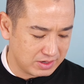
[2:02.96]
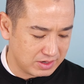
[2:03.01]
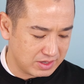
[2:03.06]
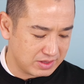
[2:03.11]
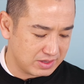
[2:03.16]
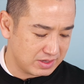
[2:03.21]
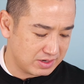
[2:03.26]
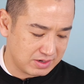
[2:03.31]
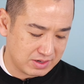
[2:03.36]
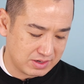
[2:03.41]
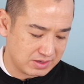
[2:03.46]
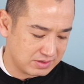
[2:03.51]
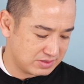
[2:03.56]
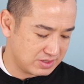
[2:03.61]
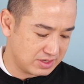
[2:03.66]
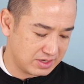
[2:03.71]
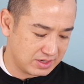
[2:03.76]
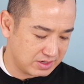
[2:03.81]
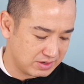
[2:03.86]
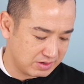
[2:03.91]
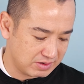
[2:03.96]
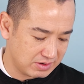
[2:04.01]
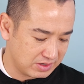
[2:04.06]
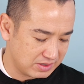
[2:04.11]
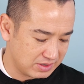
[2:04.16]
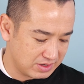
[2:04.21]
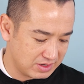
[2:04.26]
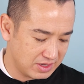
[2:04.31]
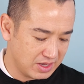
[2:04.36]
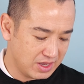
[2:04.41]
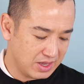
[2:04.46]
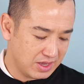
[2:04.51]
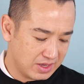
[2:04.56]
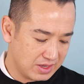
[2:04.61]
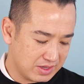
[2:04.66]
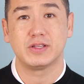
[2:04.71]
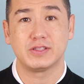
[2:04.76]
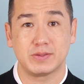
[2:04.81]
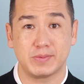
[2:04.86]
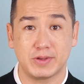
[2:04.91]
it and then not saying it correctly?
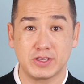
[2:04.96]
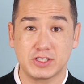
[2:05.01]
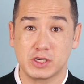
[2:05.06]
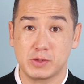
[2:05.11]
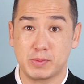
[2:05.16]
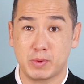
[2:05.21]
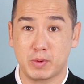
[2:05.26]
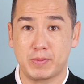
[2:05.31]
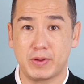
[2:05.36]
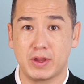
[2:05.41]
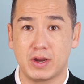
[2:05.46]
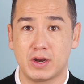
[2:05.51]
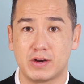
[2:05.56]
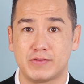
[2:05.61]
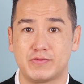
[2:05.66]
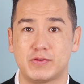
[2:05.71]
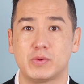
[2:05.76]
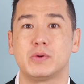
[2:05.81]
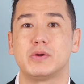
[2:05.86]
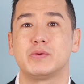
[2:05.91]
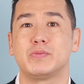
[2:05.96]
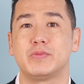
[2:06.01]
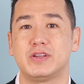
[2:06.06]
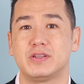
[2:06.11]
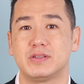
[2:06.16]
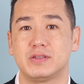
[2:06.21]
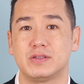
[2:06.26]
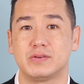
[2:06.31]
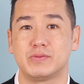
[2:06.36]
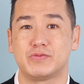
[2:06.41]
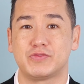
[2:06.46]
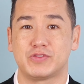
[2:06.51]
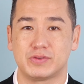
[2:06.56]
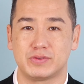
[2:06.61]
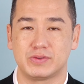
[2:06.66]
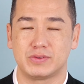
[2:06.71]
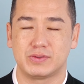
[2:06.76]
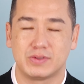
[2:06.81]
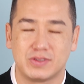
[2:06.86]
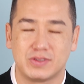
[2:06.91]
to mentally prepare for when we do, for,